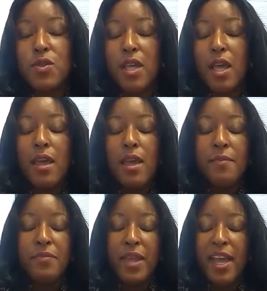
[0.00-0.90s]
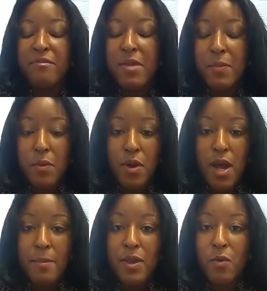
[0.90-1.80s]
who say they have people who
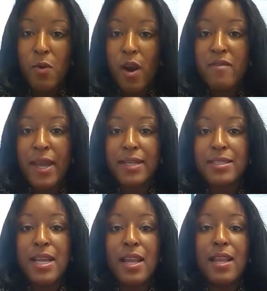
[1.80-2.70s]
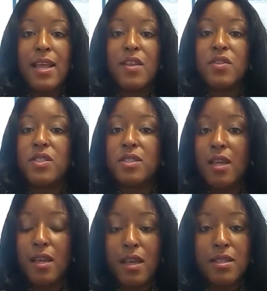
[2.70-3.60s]
come in who aren't vaccinated and they're
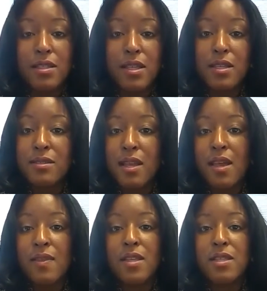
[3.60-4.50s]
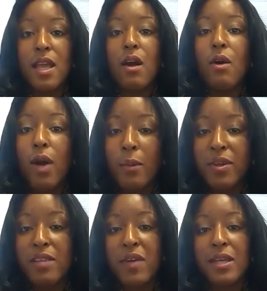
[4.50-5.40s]
sick, sick, sick, and they say, oh, I
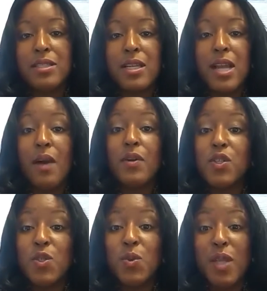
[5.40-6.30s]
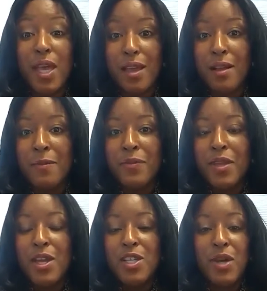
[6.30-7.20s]
want the vaccine now, and it's too late.
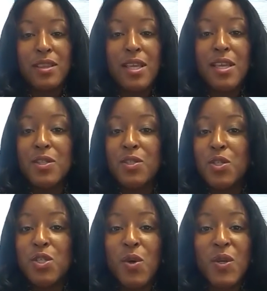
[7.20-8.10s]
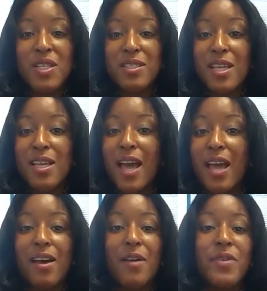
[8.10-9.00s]
So I think it's you're just going to see
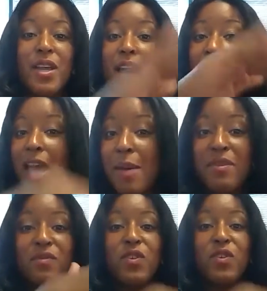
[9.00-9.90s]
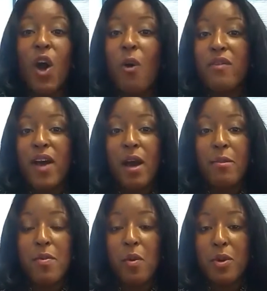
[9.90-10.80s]
like a, a ebb and flow of how
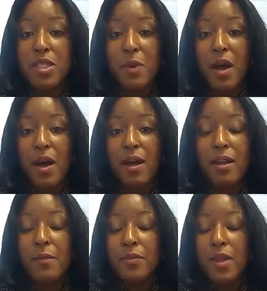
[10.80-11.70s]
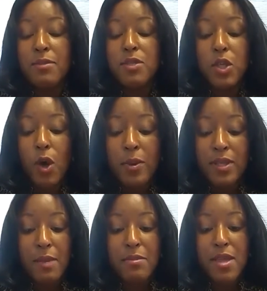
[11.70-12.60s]
people mm-hmm. respond. I'm just
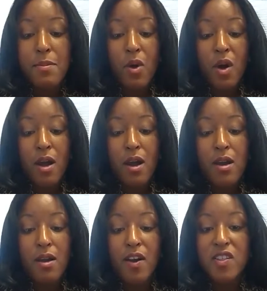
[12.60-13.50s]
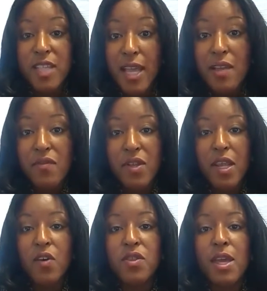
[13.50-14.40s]
hoping that people are are safe and
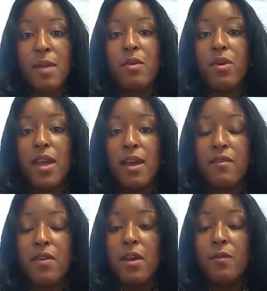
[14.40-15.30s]
healthy. I mean, we have